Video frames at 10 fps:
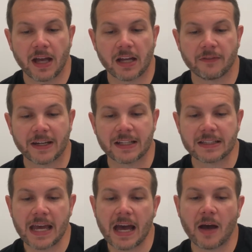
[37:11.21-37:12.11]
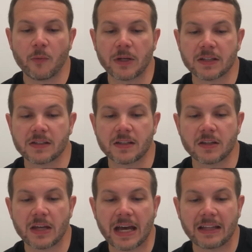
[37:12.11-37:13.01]
And if I hit tab, we can see
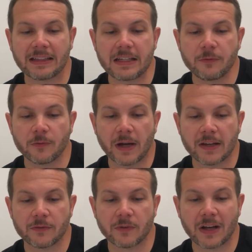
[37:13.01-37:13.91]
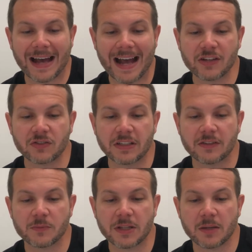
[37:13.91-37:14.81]
that that leaf ref actually
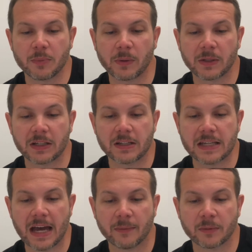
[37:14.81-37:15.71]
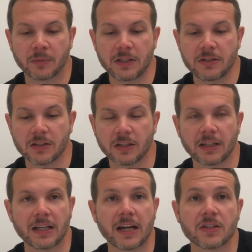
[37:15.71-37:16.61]
gives me the ability to tab
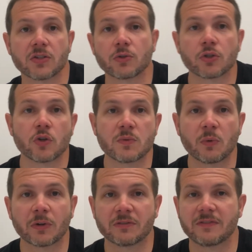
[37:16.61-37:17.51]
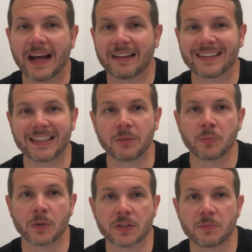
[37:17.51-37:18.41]
completion. And NSO shows me what are valid
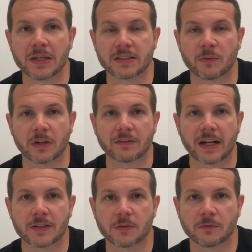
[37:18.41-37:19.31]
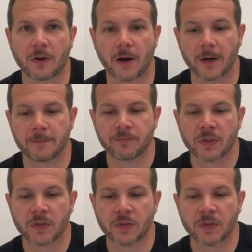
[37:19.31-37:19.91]
inputs based on what I've got so far.